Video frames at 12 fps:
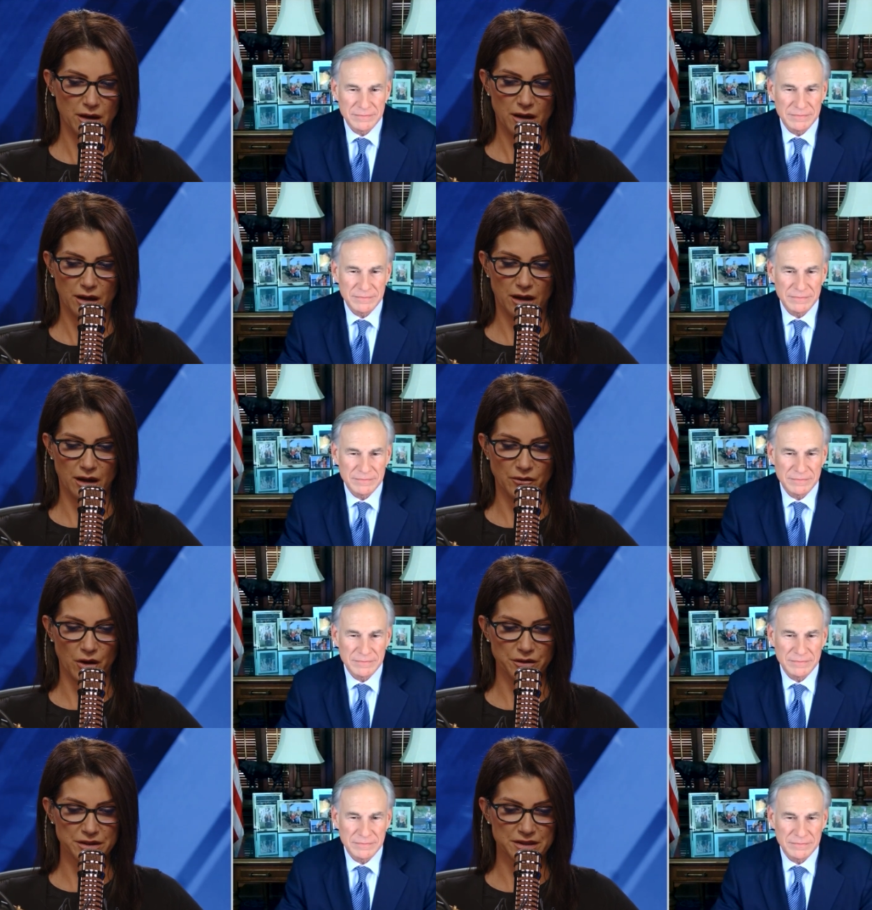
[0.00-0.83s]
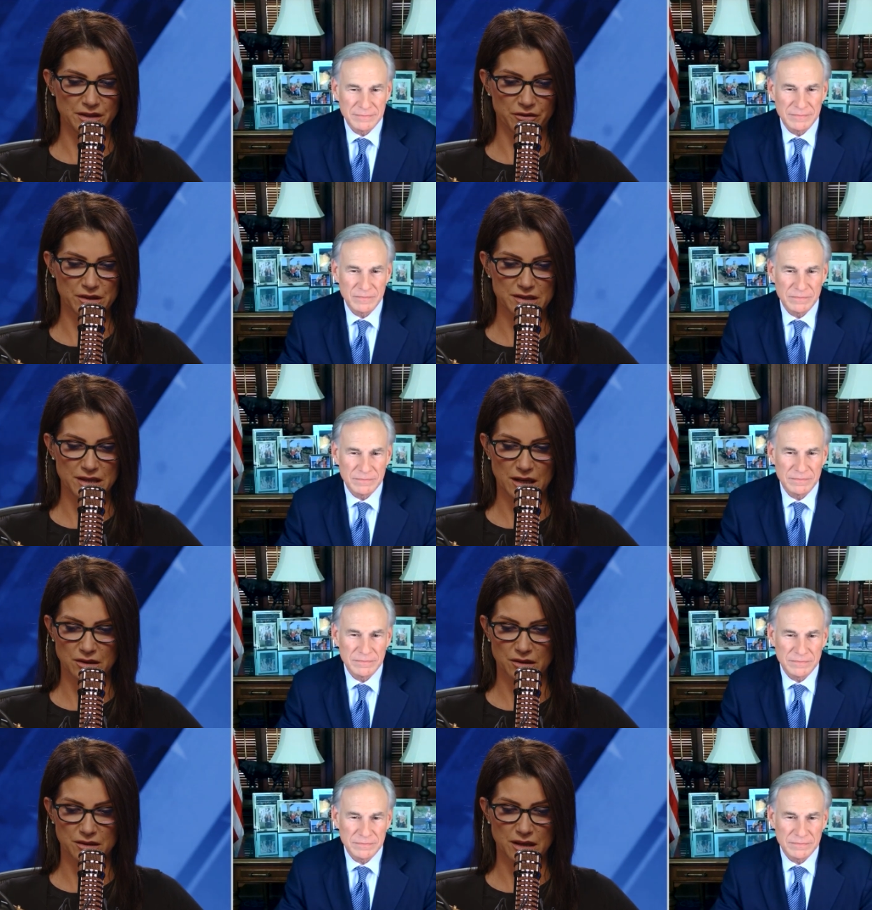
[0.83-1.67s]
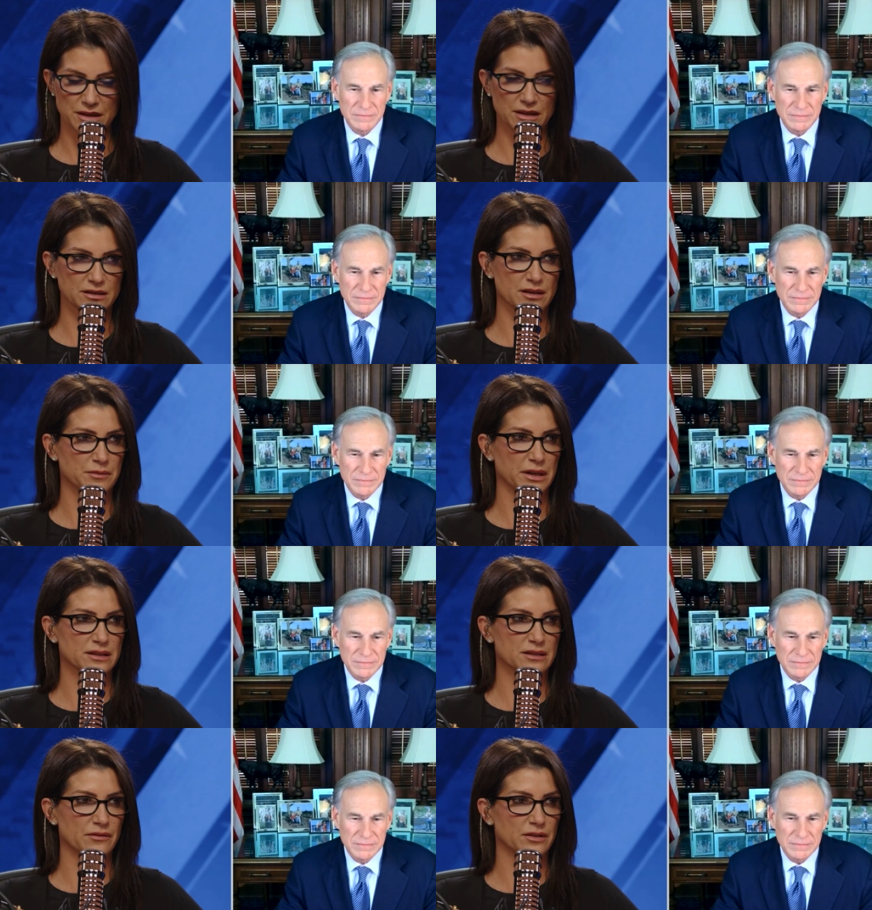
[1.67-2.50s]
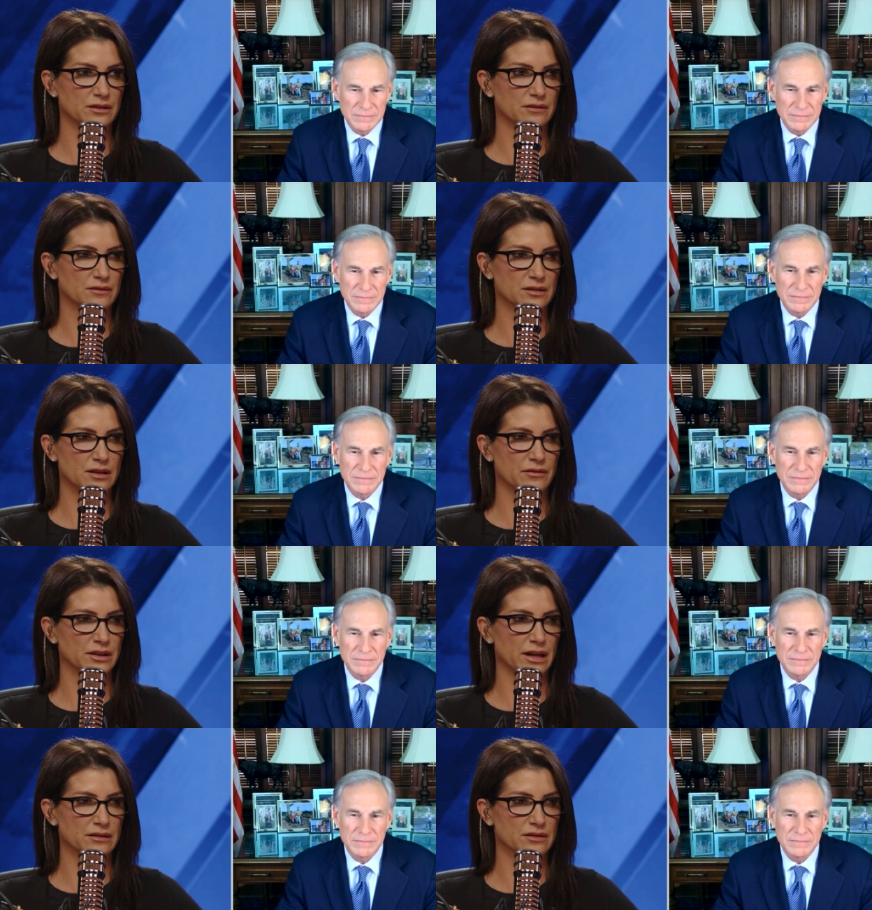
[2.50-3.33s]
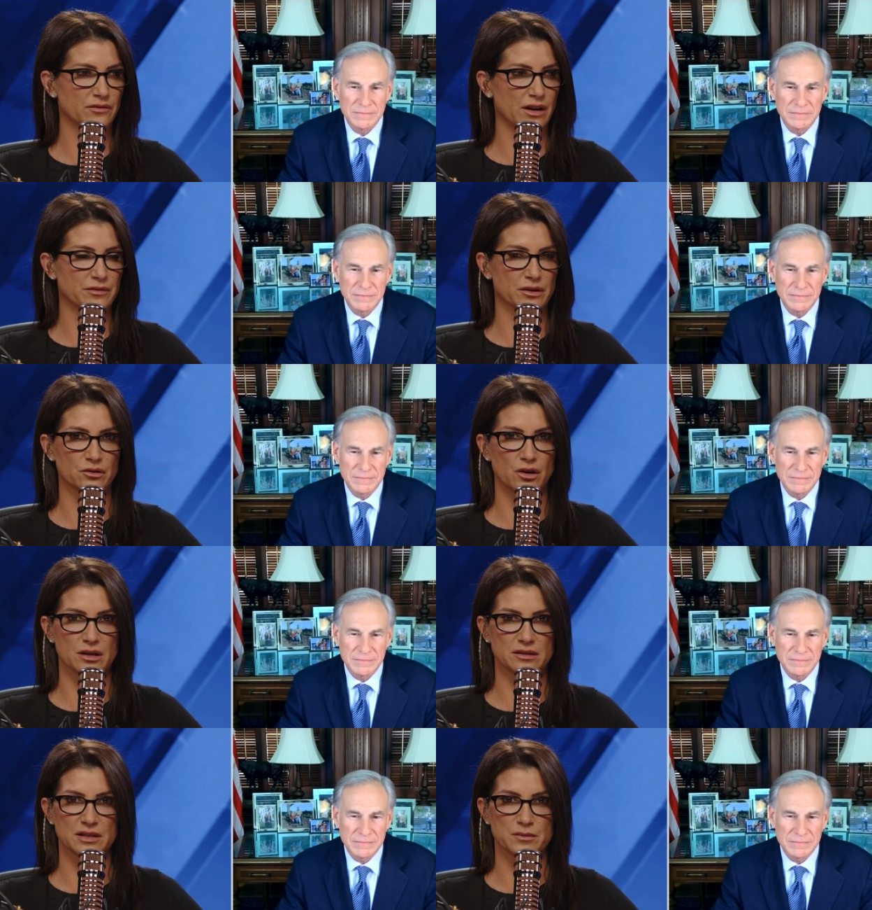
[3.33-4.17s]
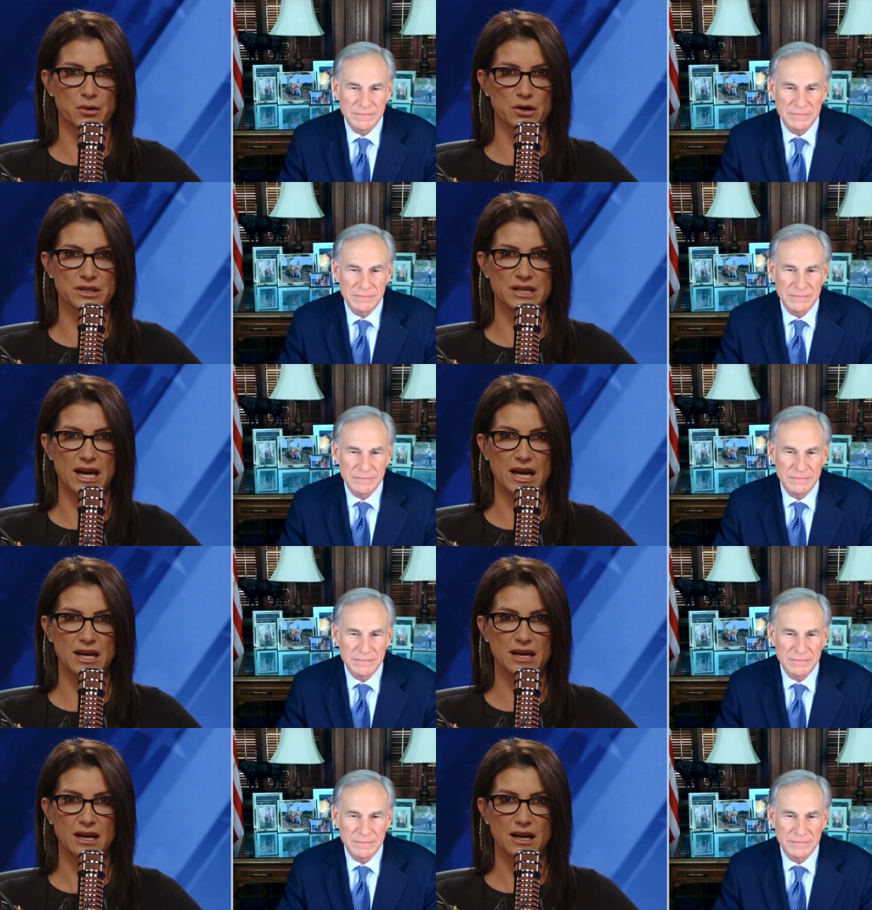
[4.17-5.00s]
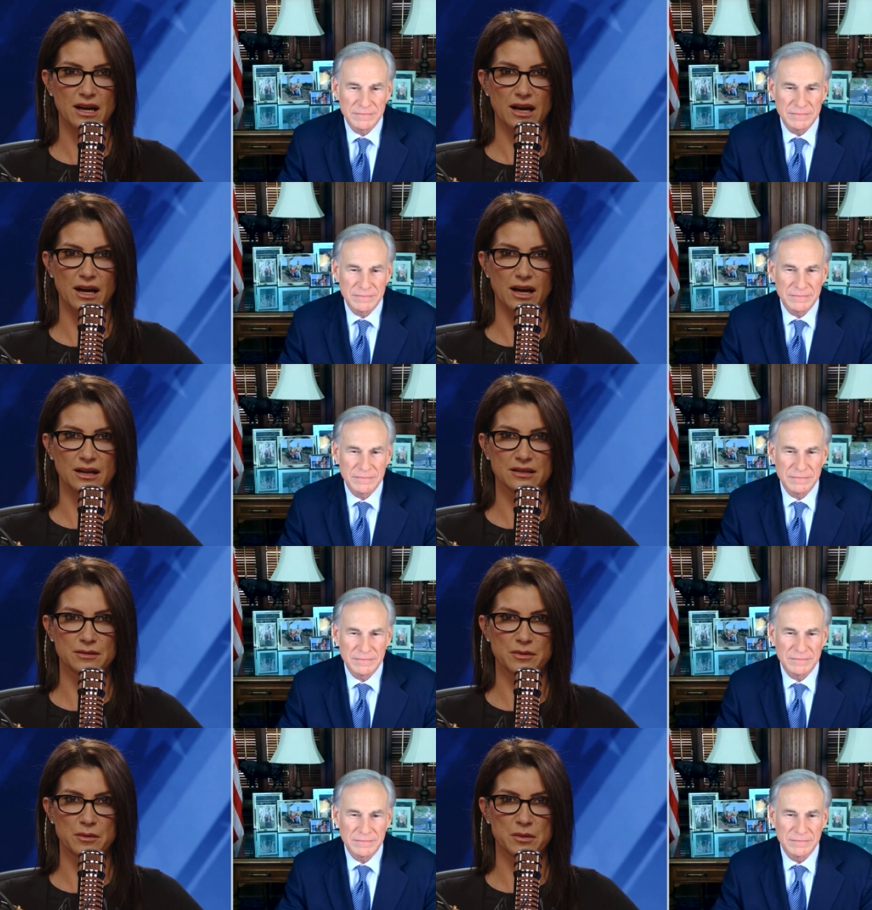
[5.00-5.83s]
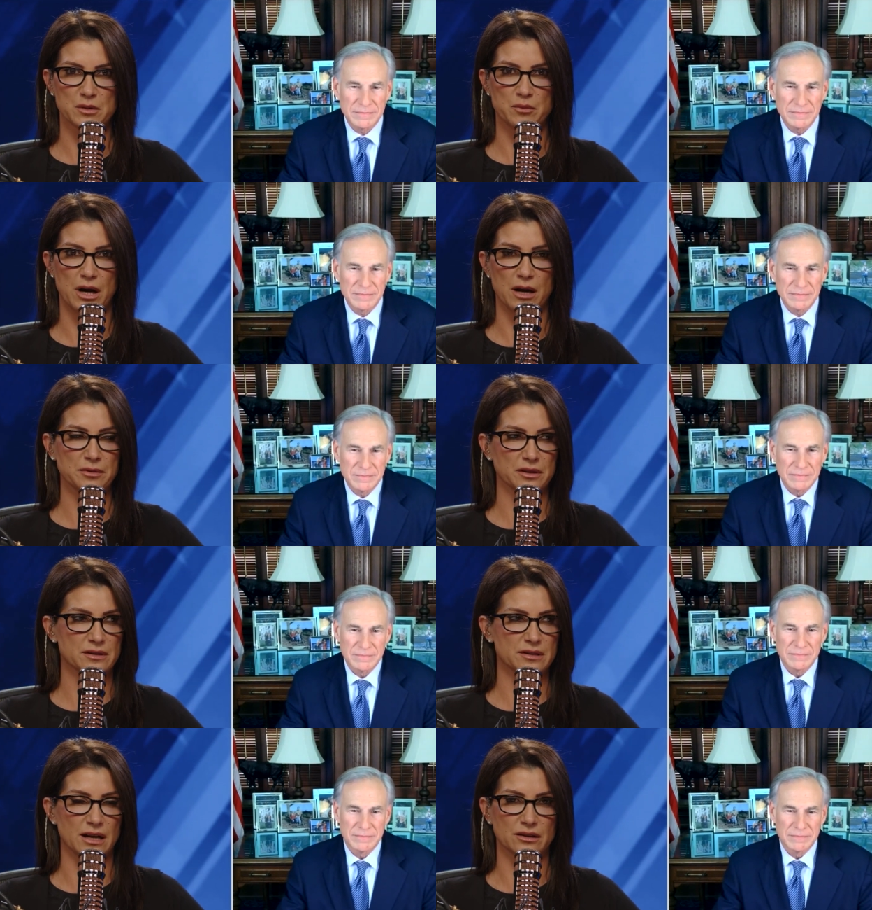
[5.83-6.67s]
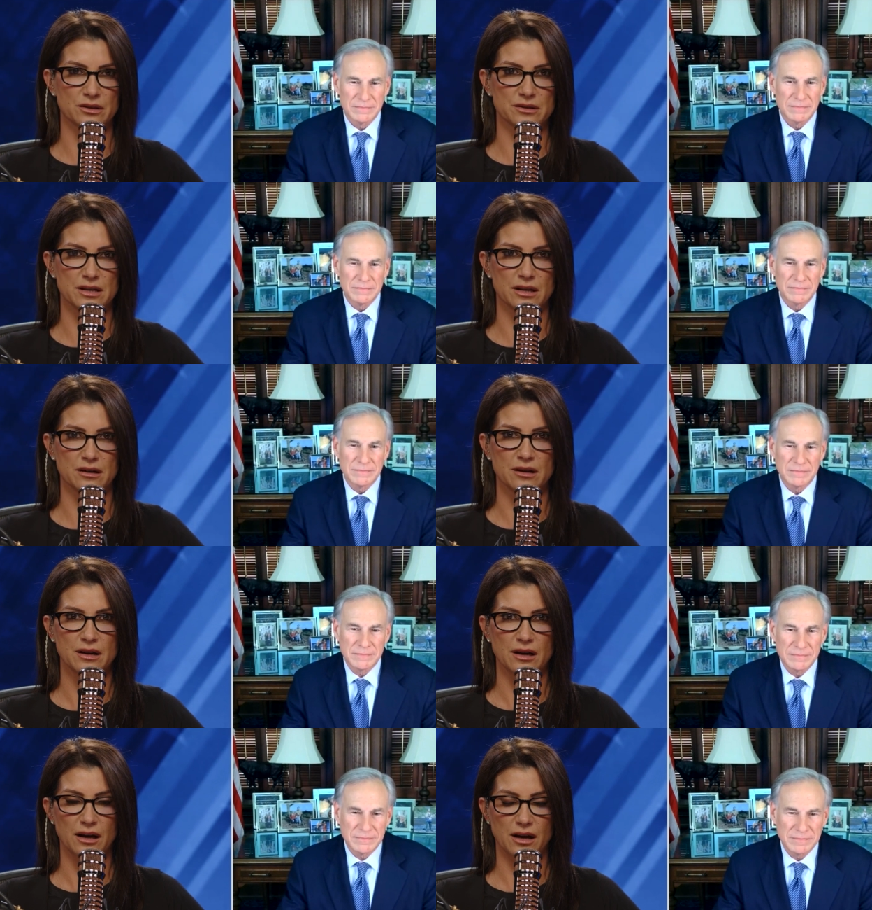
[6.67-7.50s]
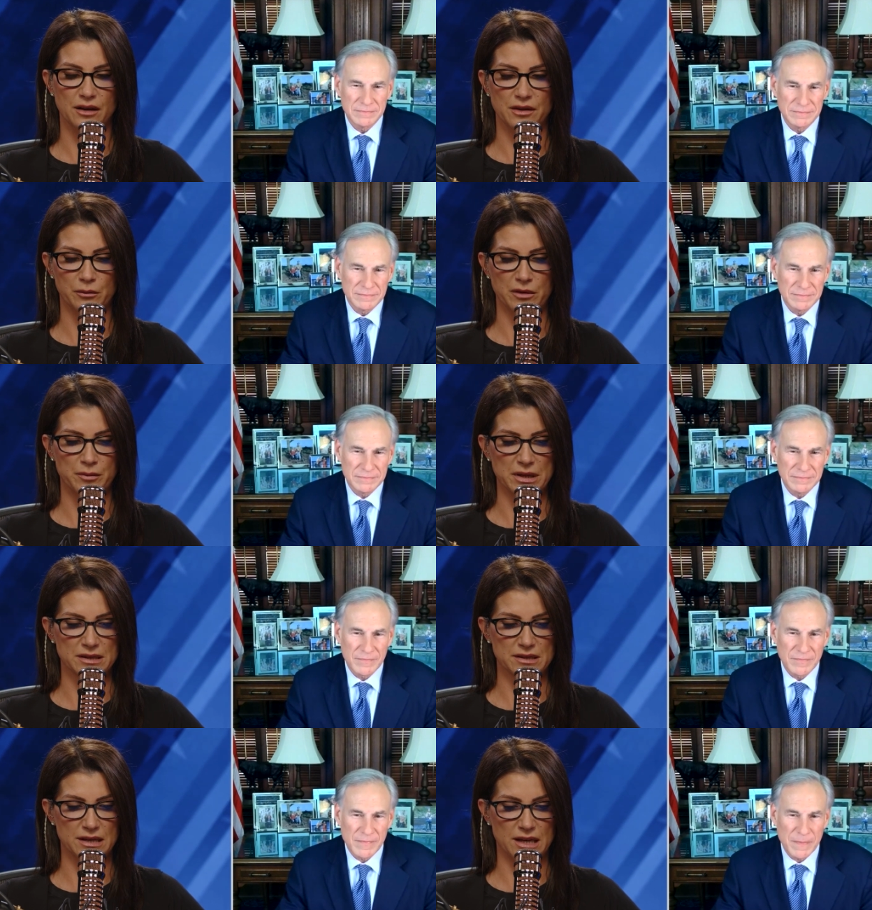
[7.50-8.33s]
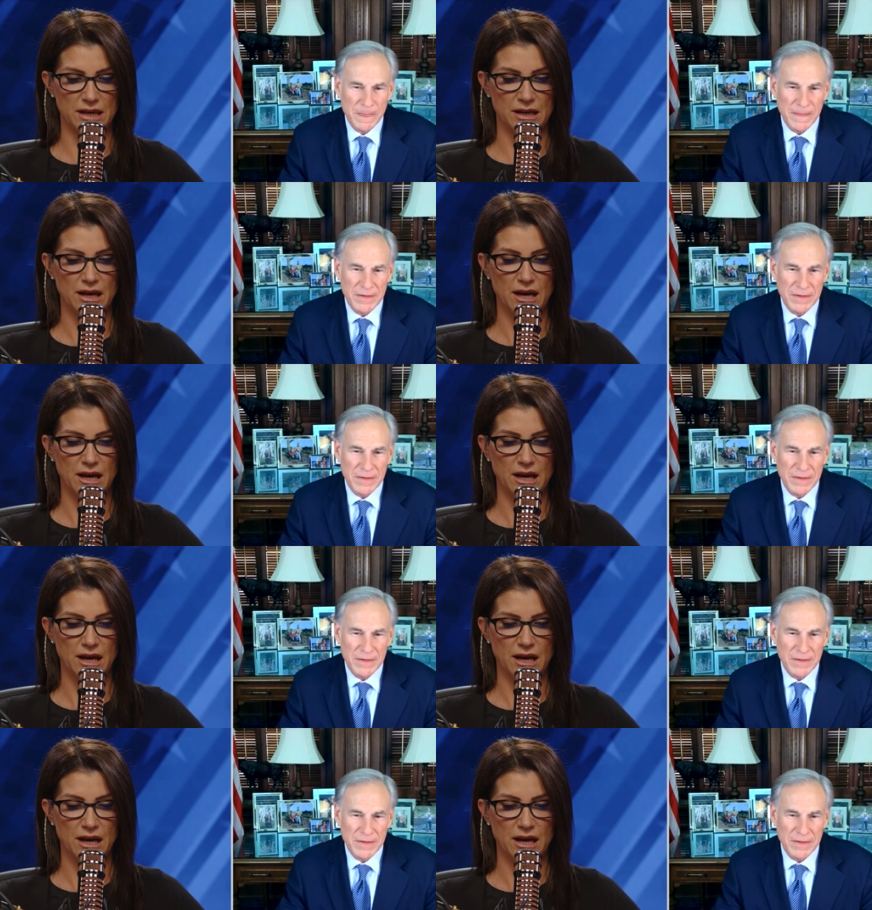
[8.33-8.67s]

Speaker 1: of all these different sectors. I think it's up like 7,500 crossings per day in some of the most populous sectors here that we've been seeing.